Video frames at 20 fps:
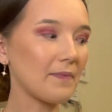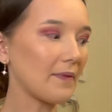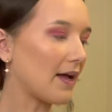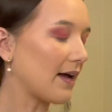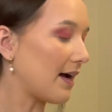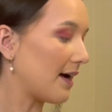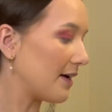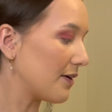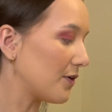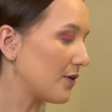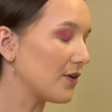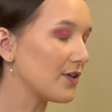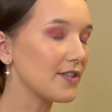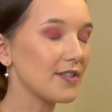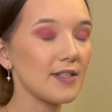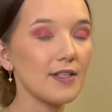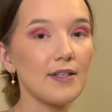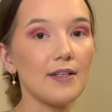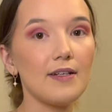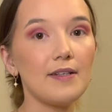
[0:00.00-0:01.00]
I got
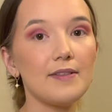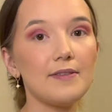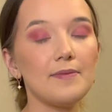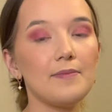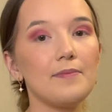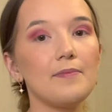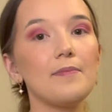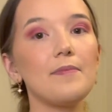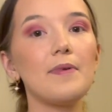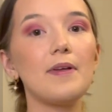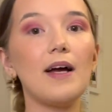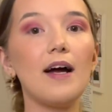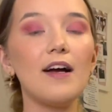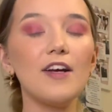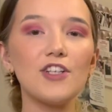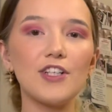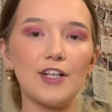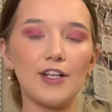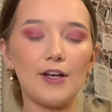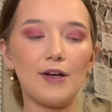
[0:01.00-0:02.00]

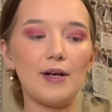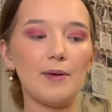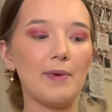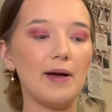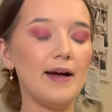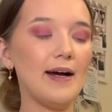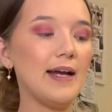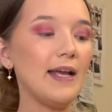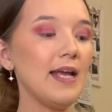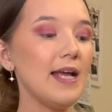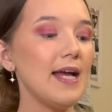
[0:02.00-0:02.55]
eyeshadow going in my eye,